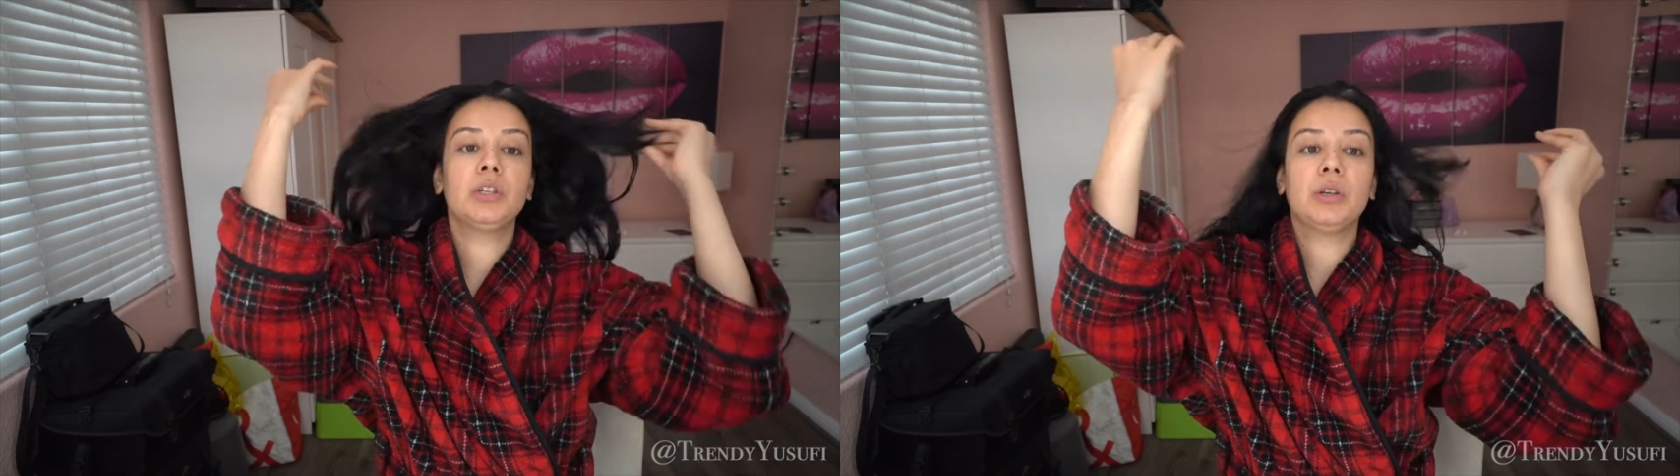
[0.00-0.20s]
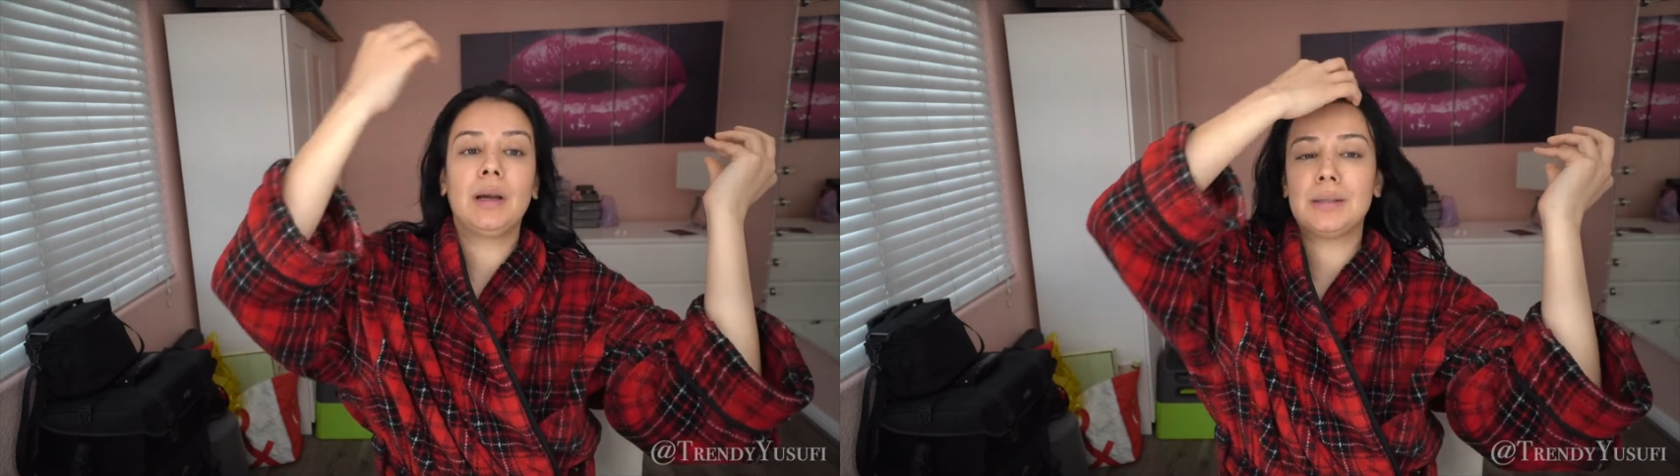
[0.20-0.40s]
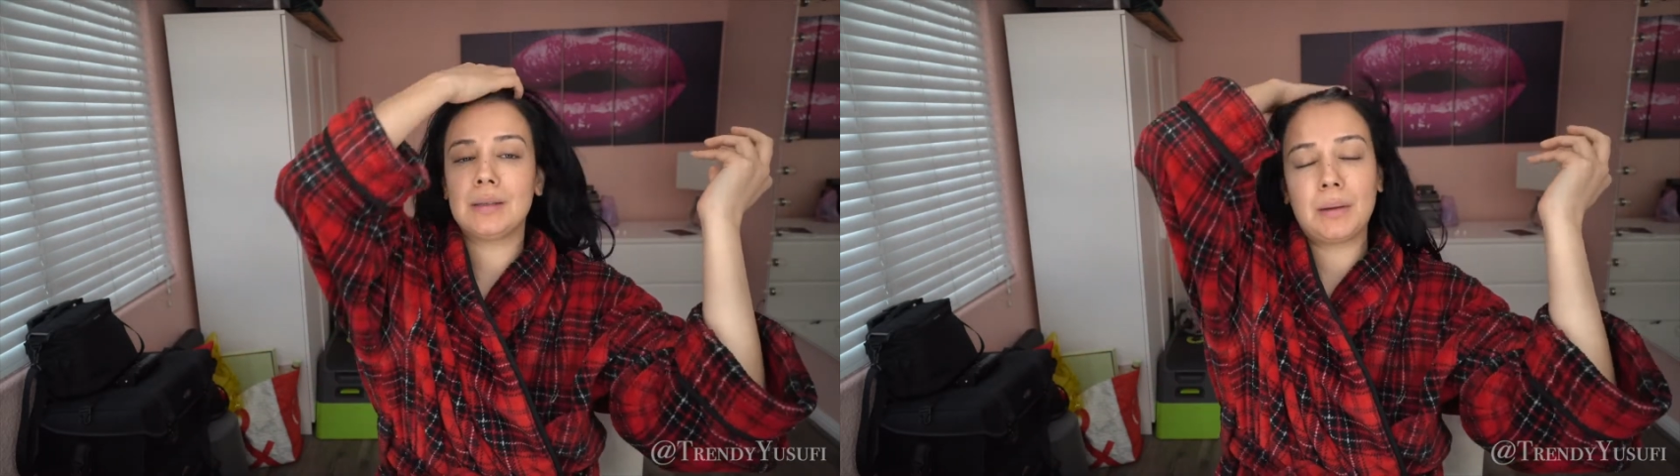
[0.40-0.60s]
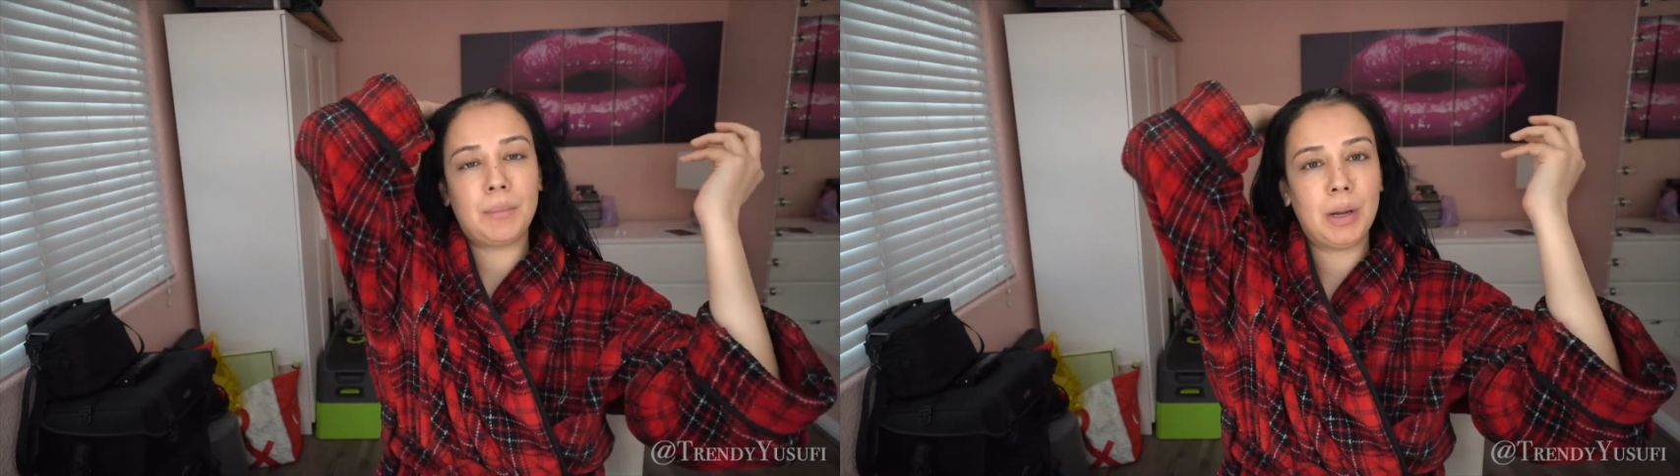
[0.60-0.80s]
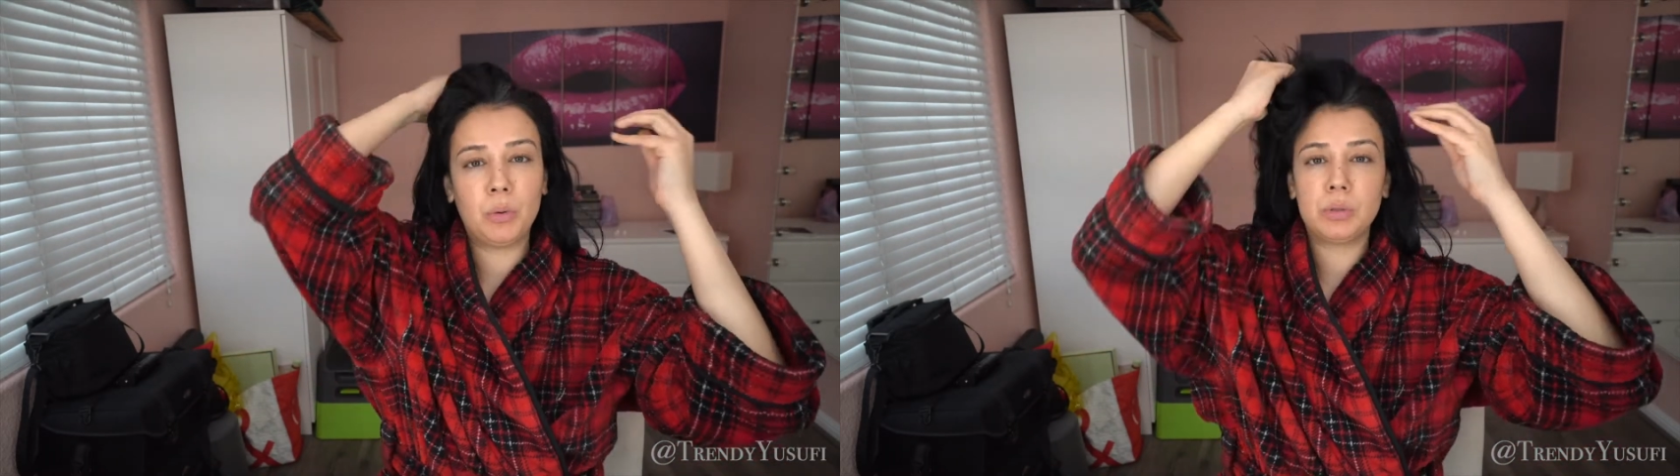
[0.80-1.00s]
Do you guys like
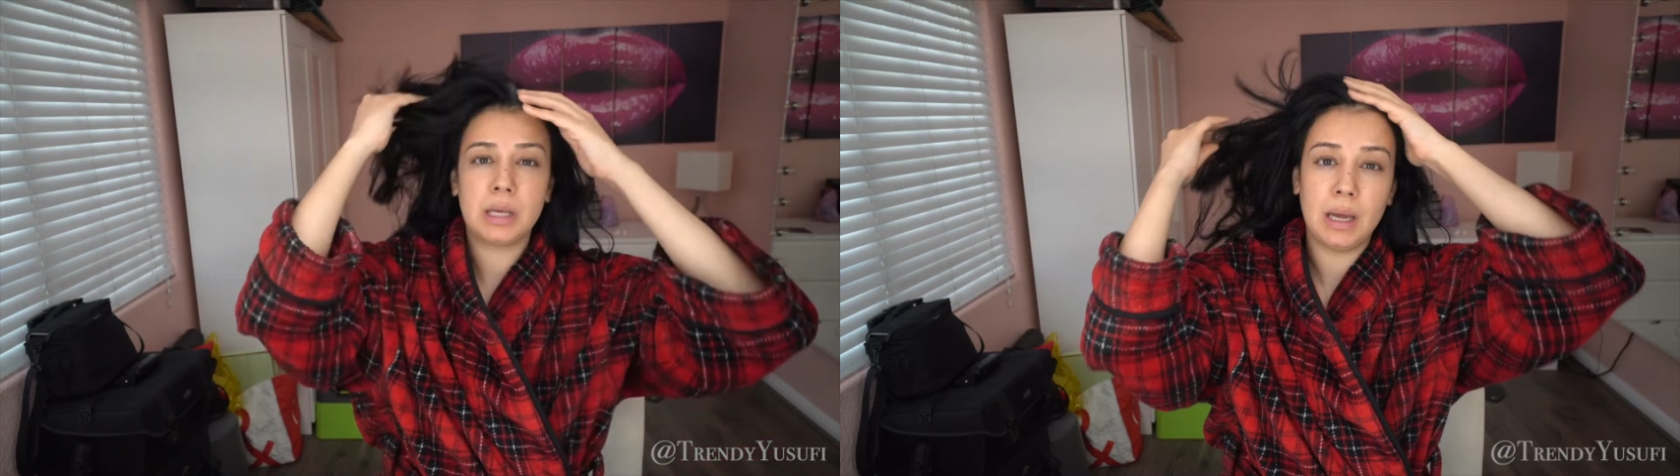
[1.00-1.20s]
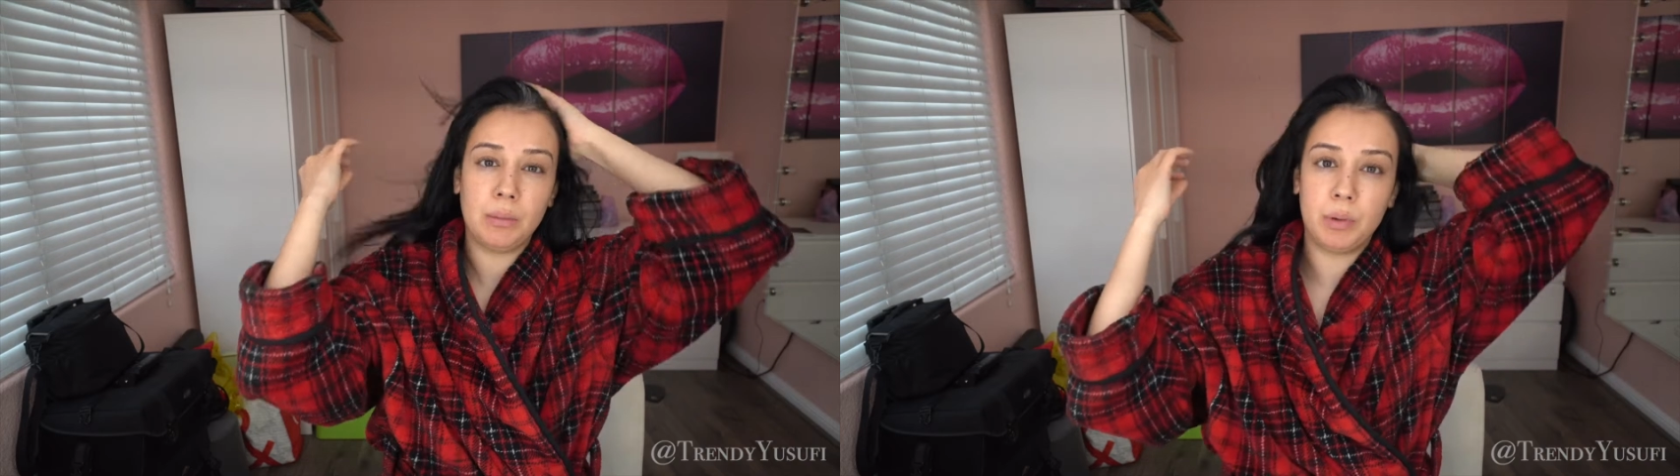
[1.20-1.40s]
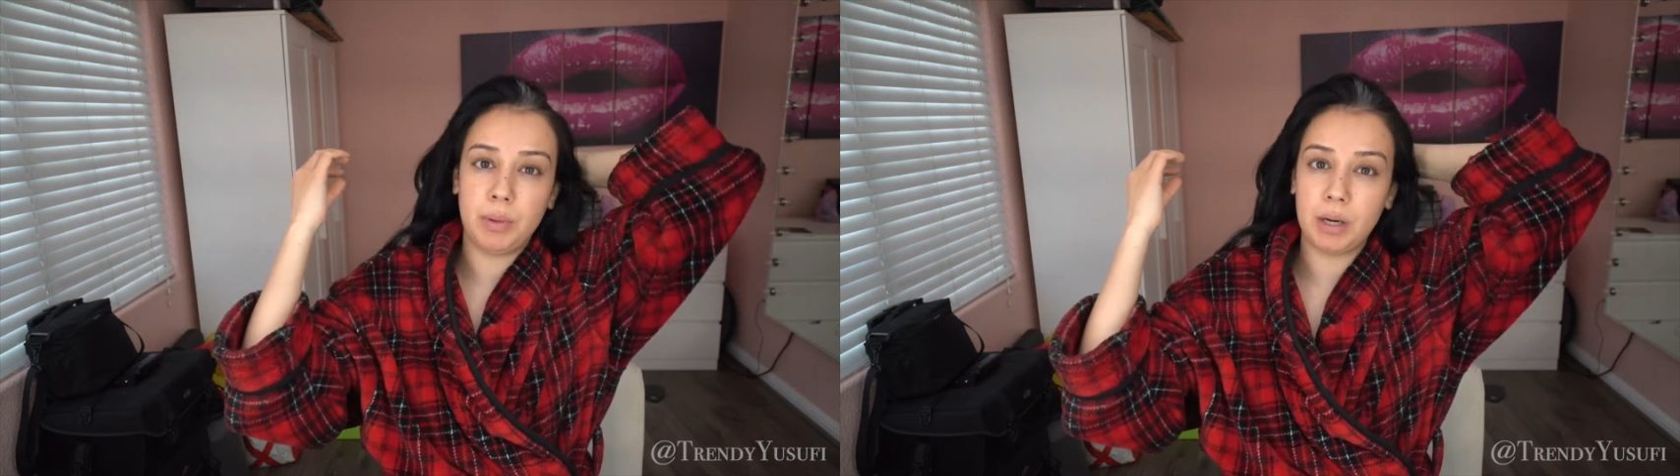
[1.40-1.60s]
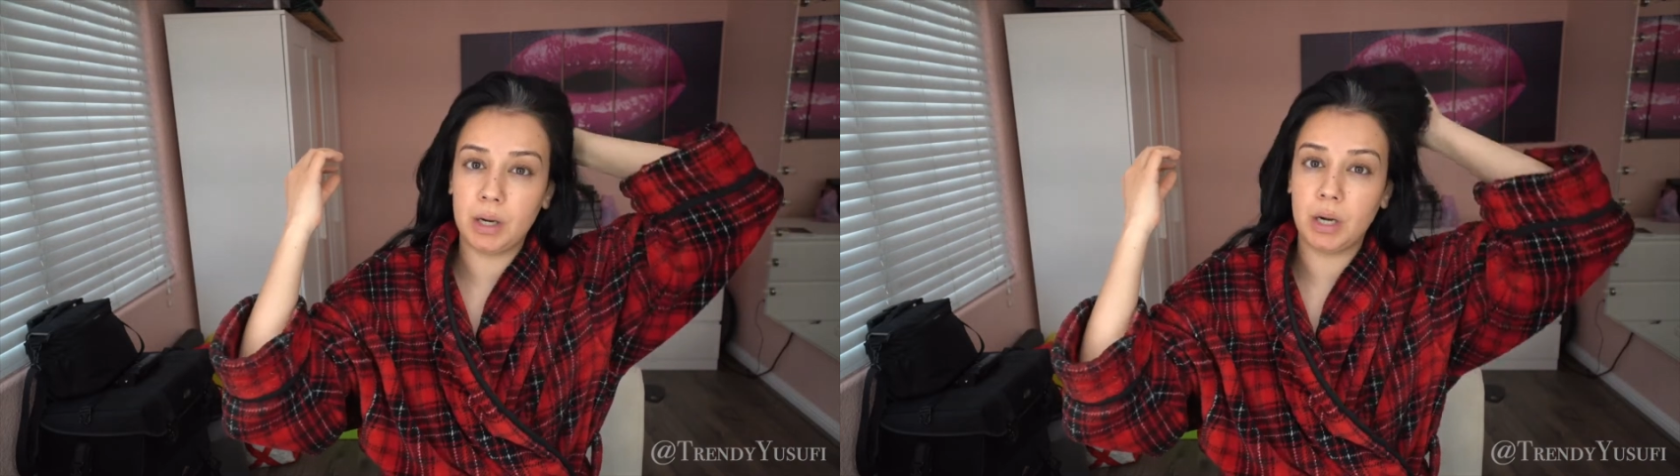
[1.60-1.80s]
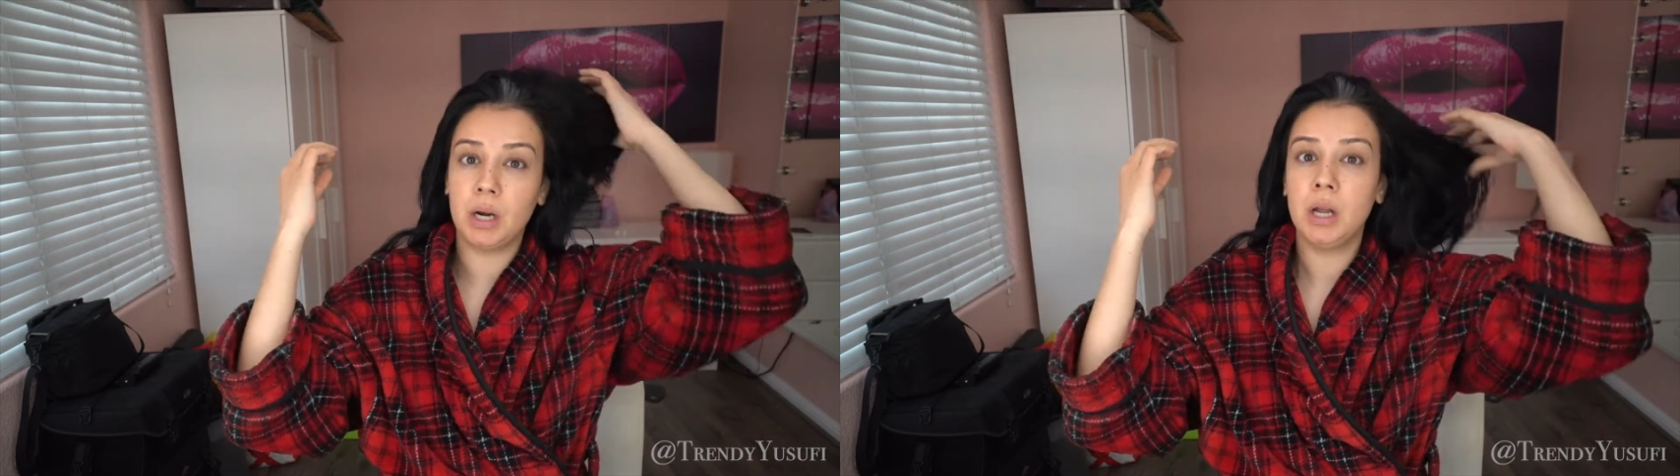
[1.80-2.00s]
my old camera
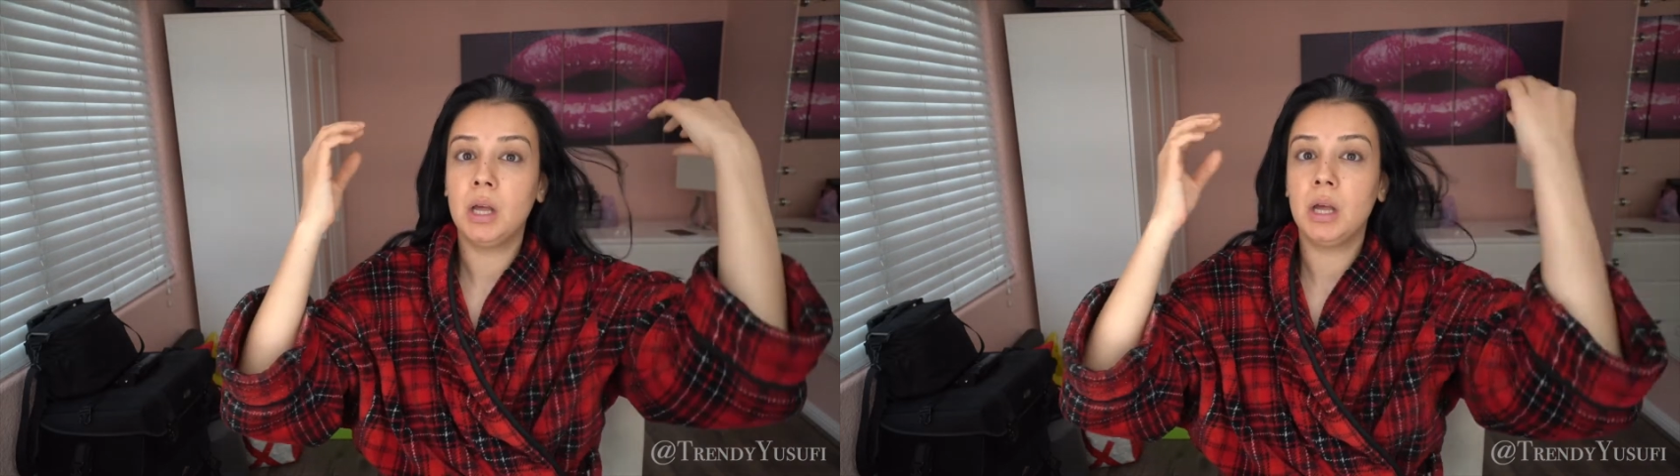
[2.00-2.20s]
better?